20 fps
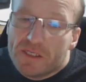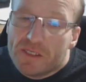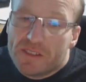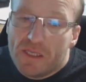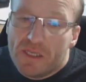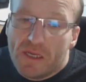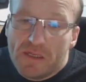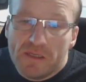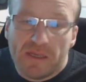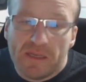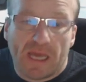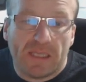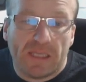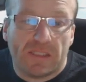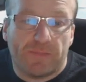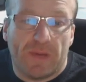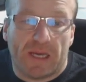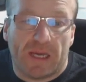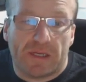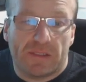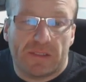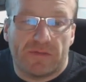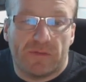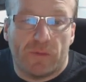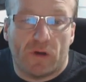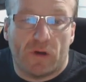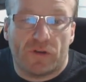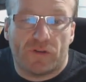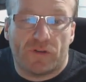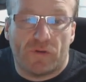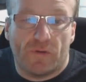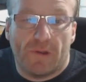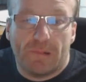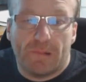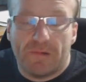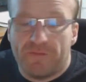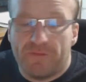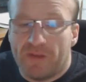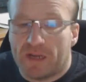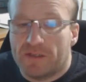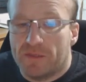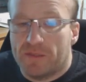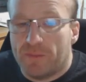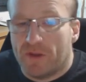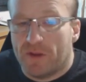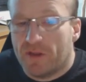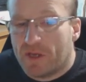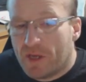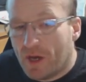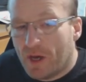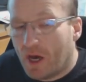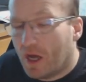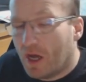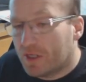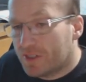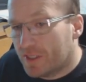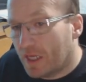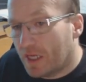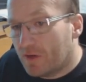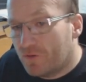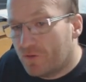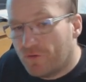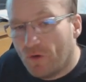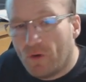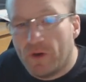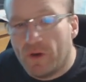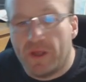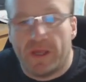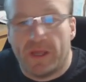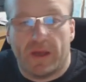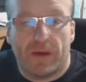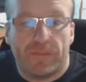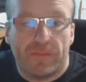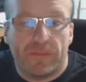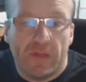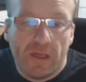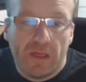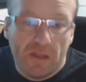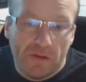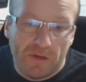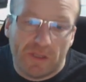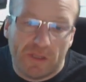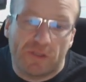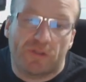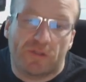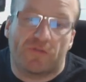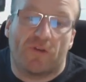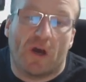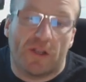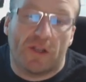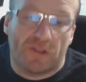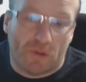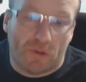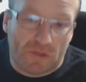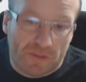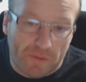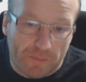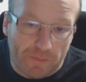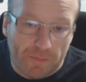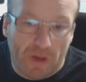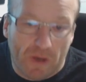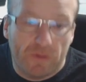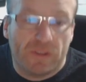Certain aspects of the module are affected by the cards they draw here, including Strahd's ultimate